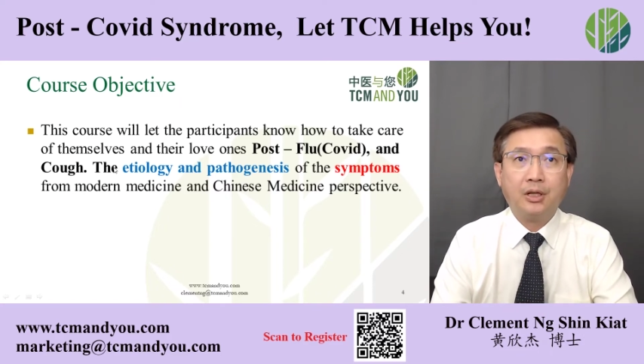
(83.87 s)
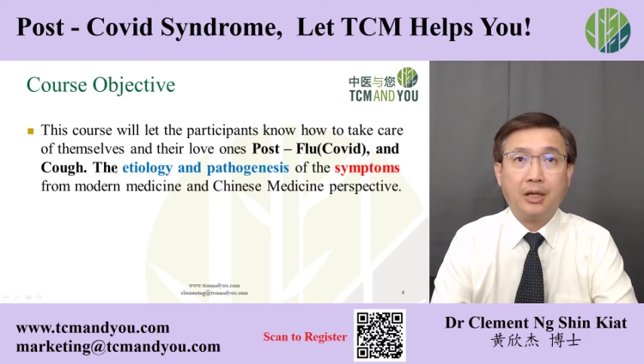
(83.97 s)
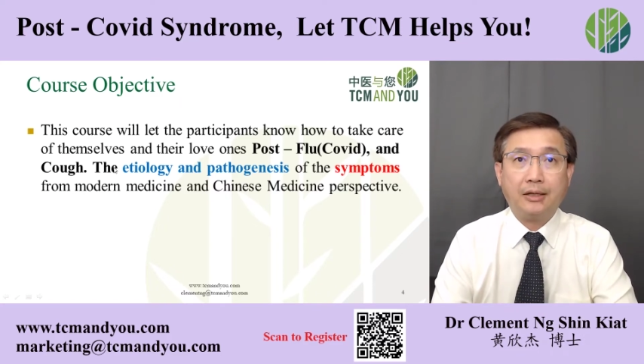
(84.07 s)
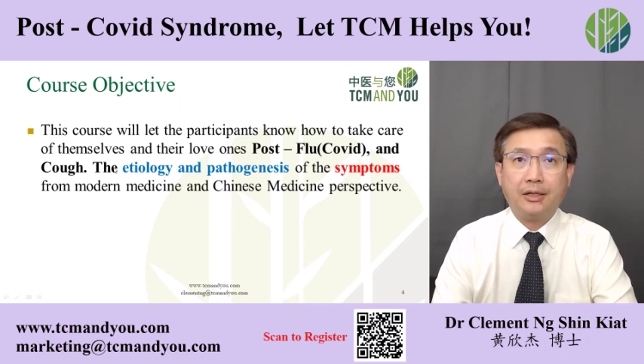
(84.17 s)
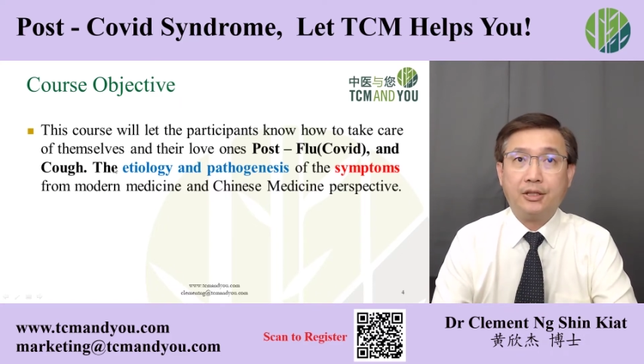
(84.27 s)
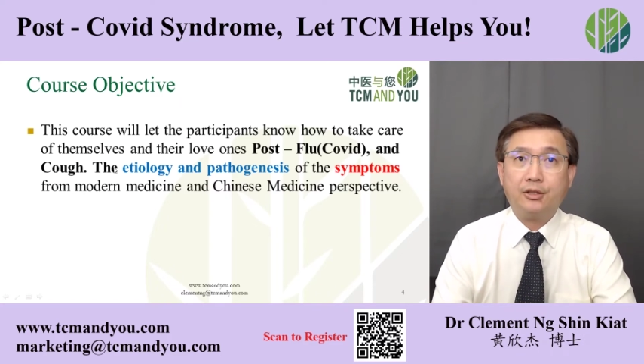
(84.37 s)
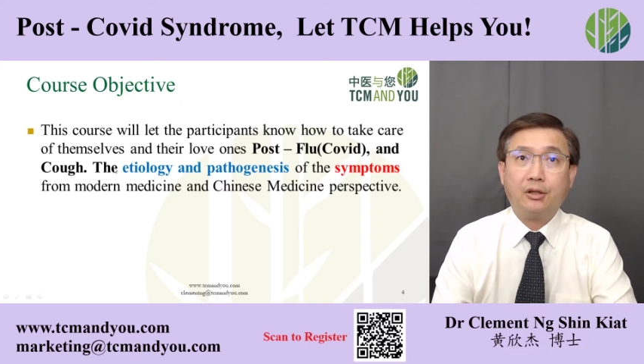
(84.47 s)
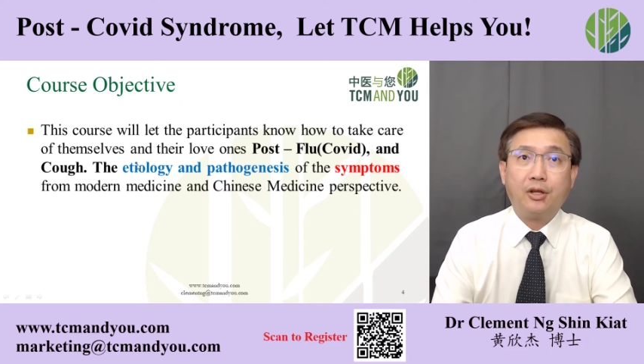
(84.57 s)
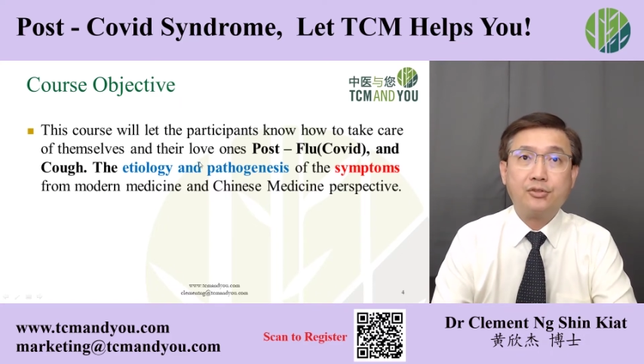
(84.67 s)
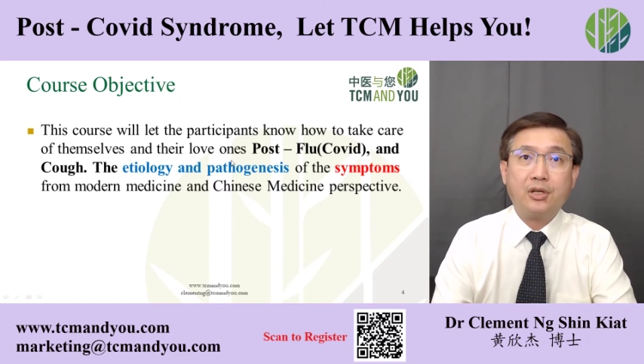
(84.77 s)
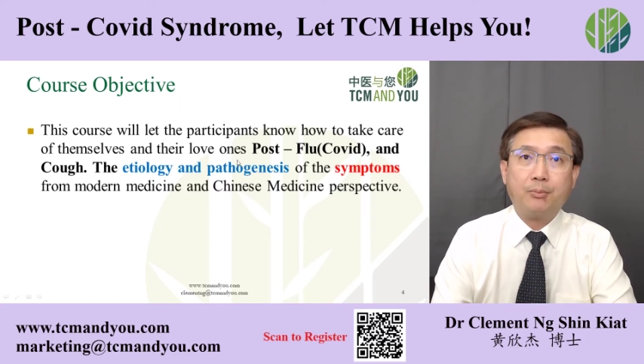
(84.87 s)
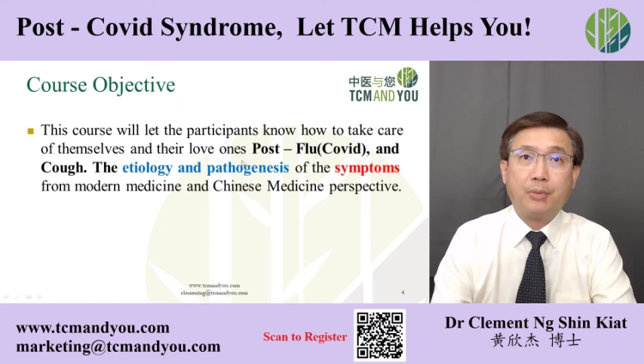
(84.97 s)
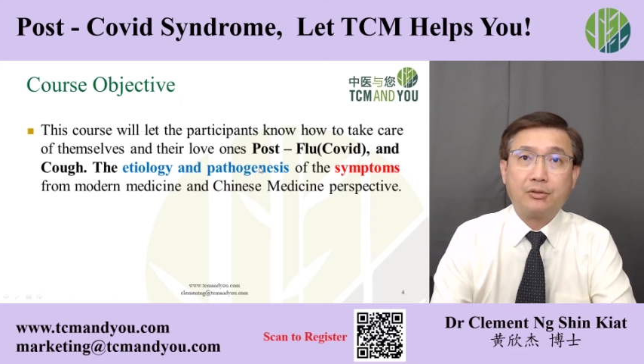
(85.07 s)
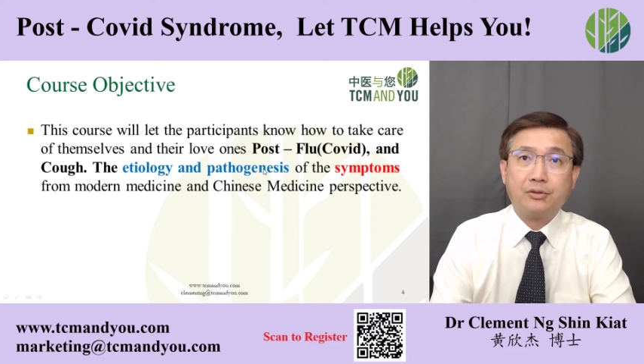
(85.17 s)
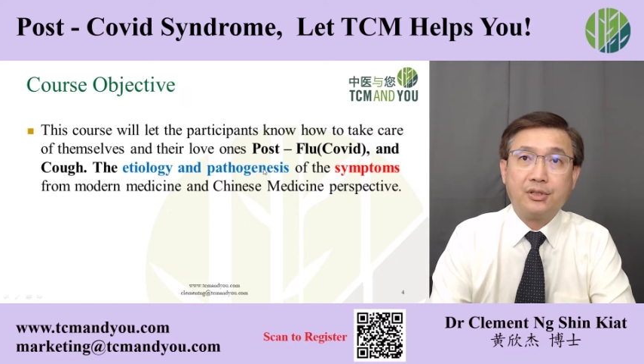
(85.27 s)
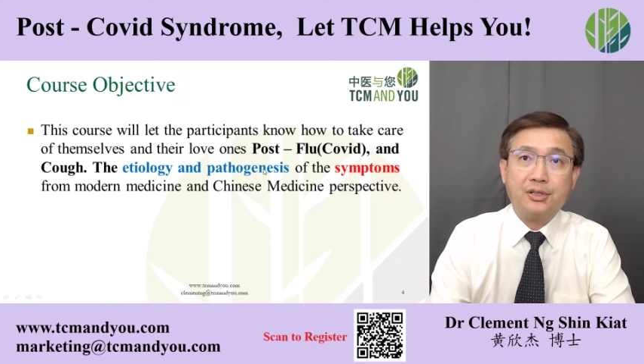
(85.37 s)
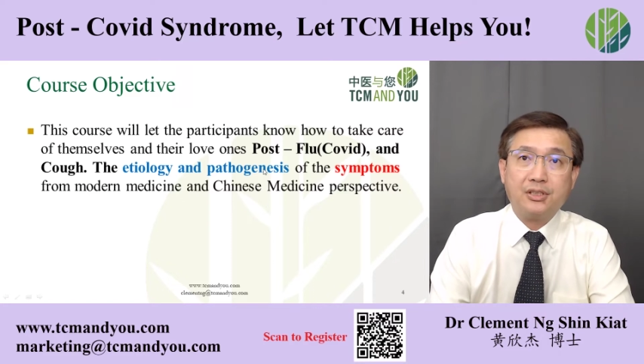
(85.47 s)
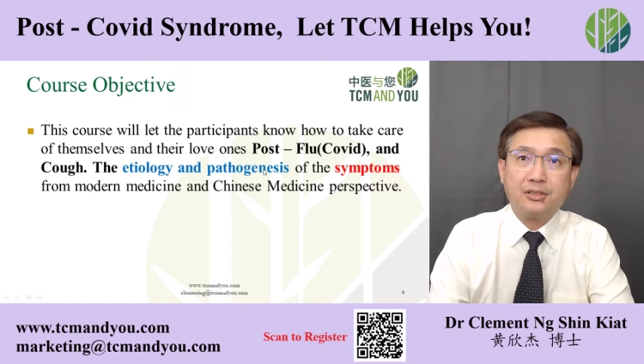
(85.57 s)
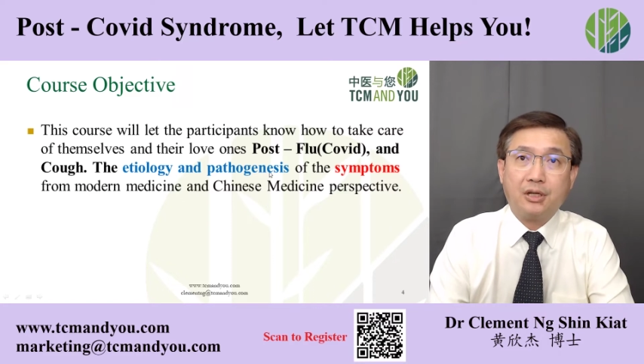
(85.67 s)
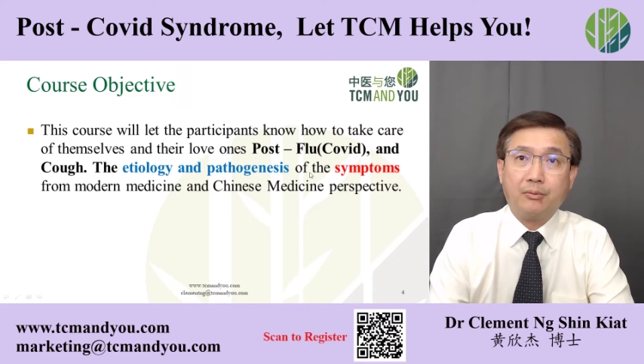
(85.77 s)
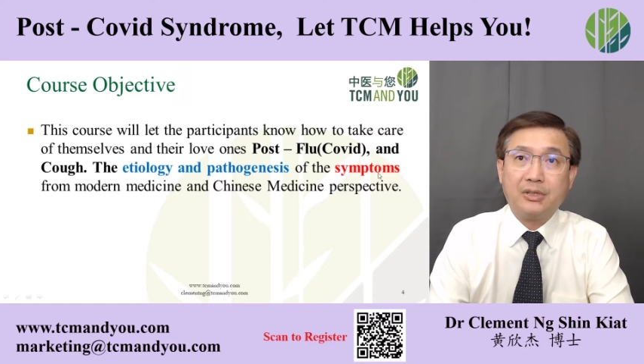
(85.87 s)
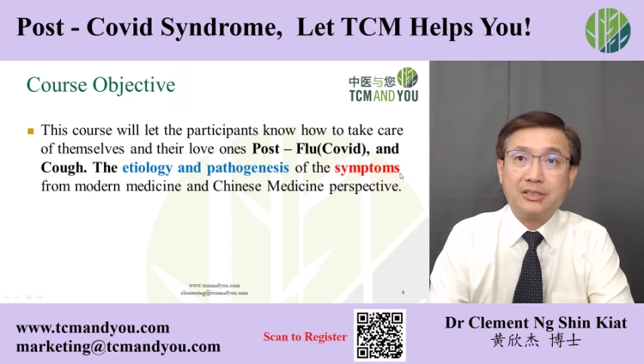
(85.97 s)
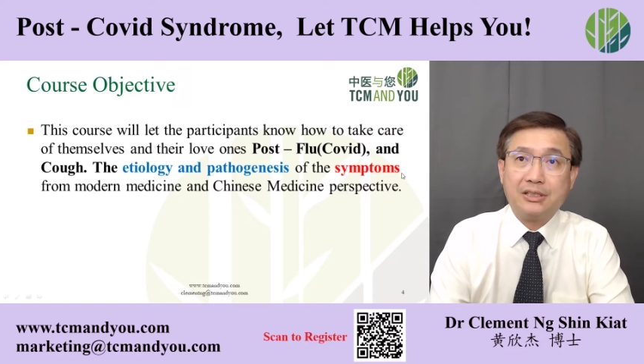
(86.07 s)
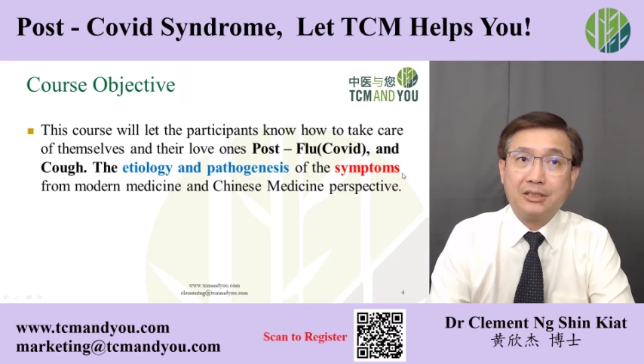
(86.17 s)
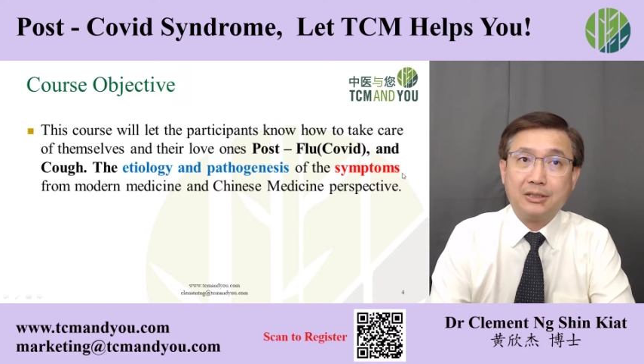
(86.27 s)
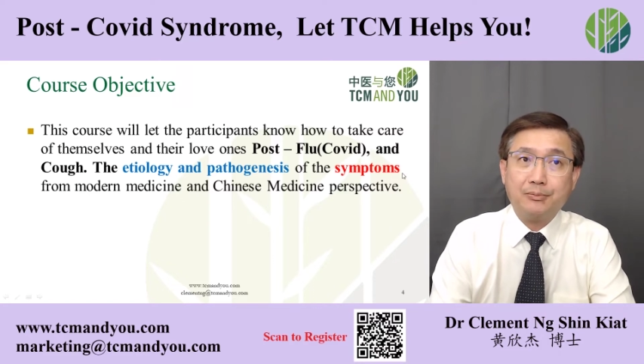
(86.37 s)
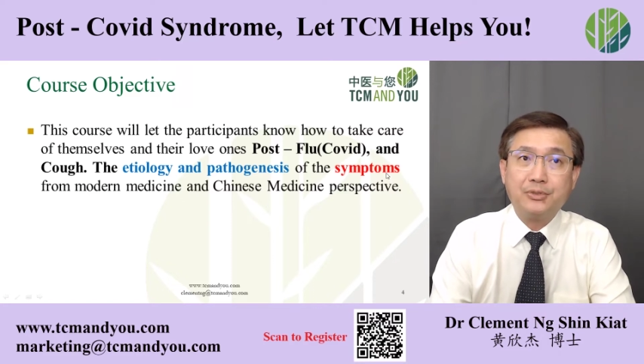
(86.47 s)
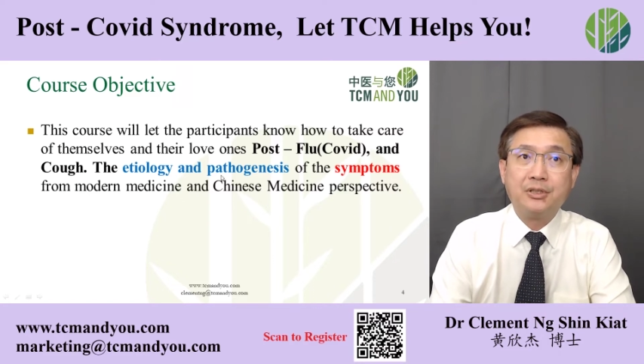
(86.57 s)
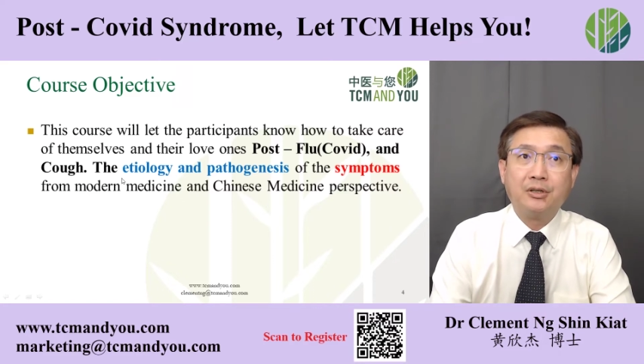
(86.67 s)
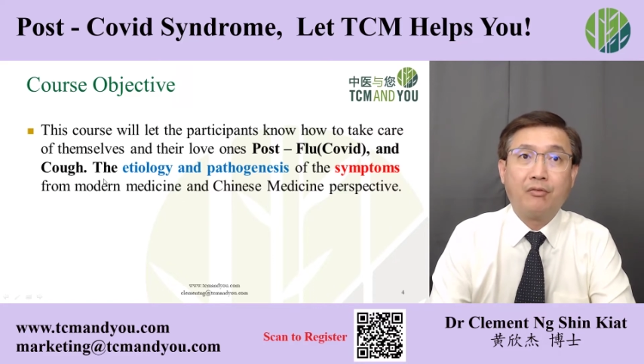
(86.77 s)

and the etiology and pathogenesis of the symptoms